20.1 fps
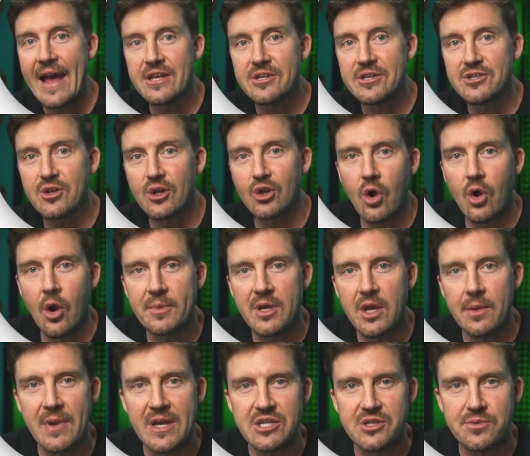as
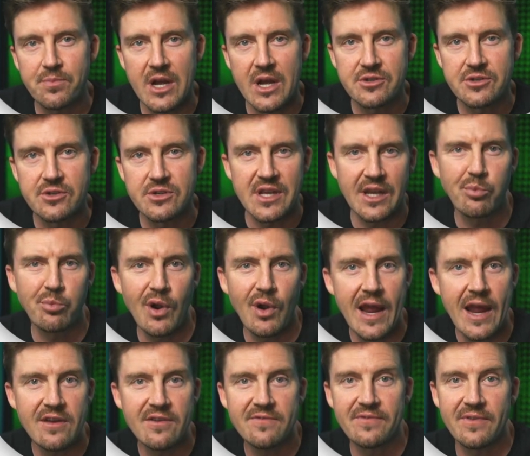Chromium-based browsers like
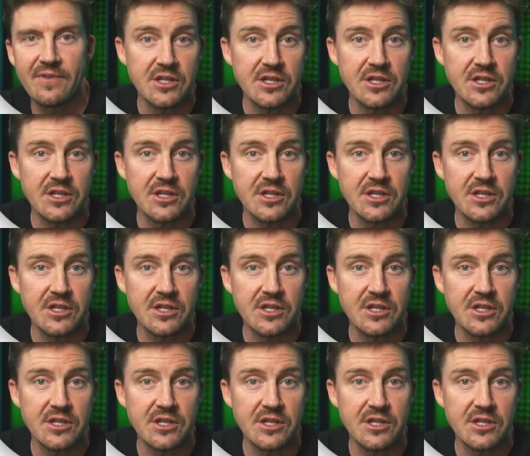Brave